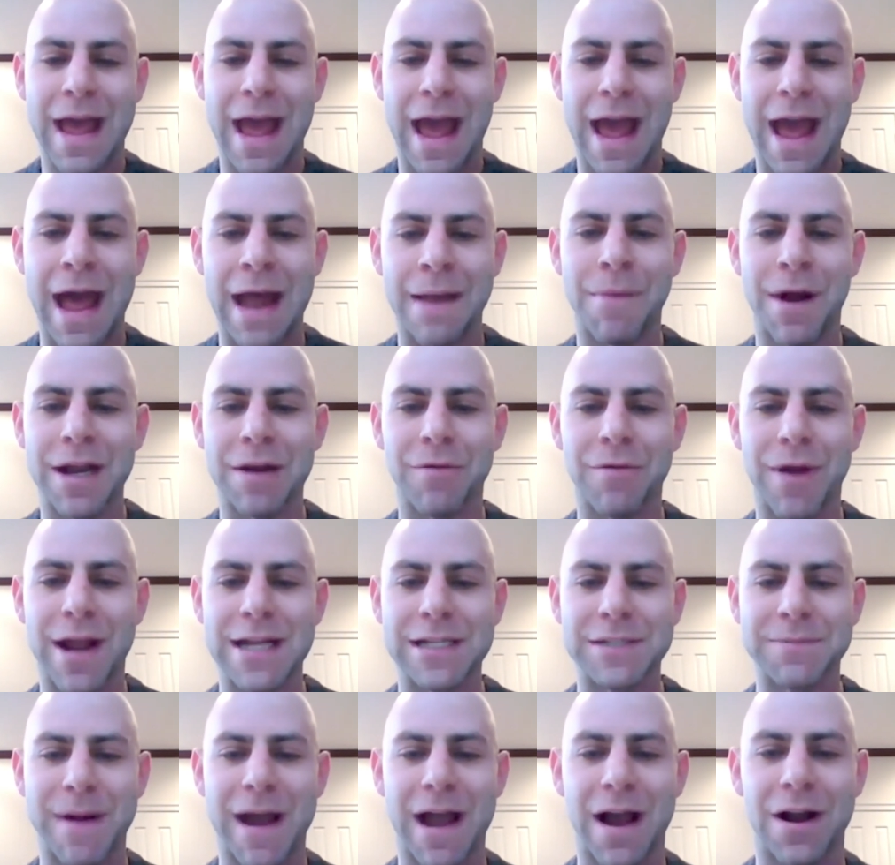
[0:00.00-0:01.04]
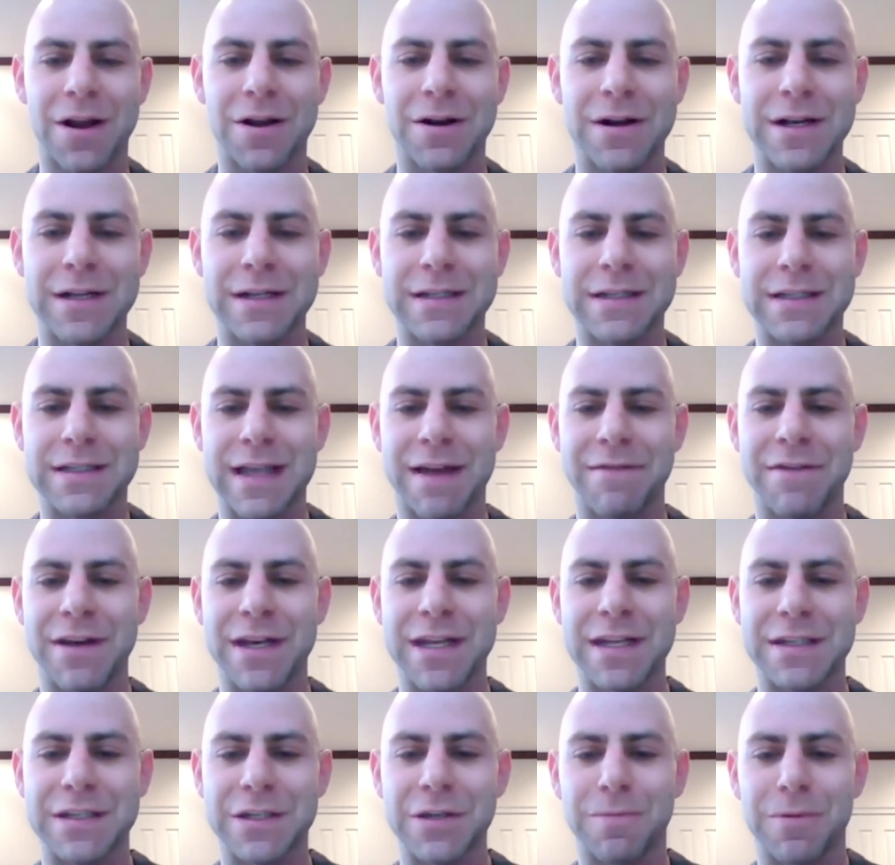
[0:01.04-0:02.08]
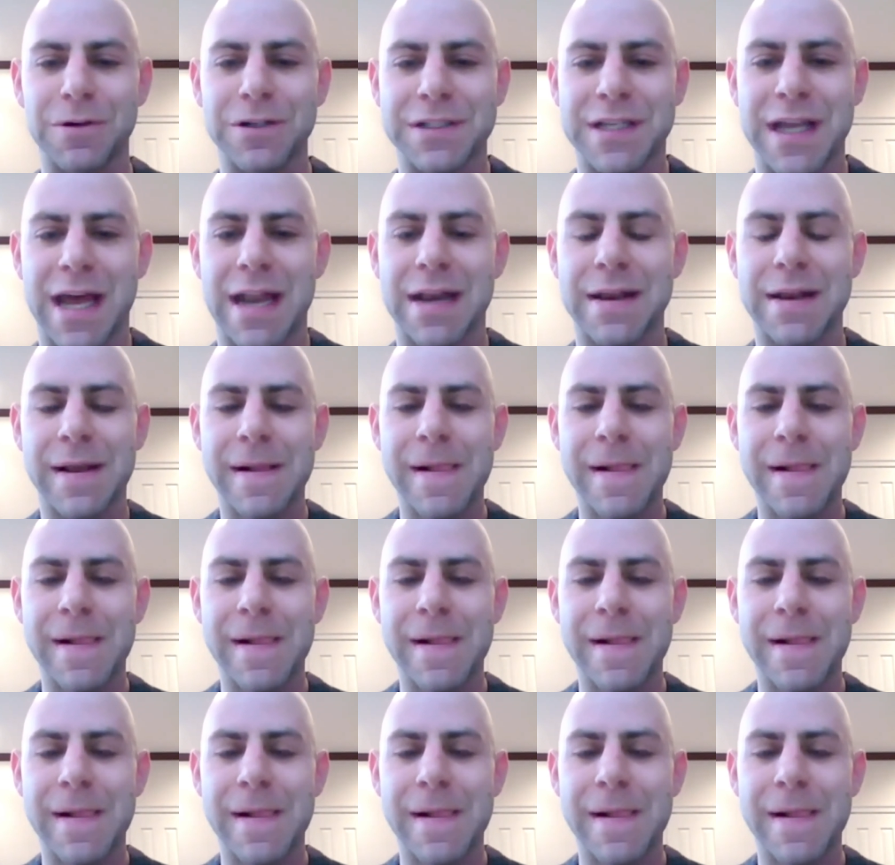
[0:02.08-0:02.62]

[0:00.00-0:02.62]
and money raised by 172%.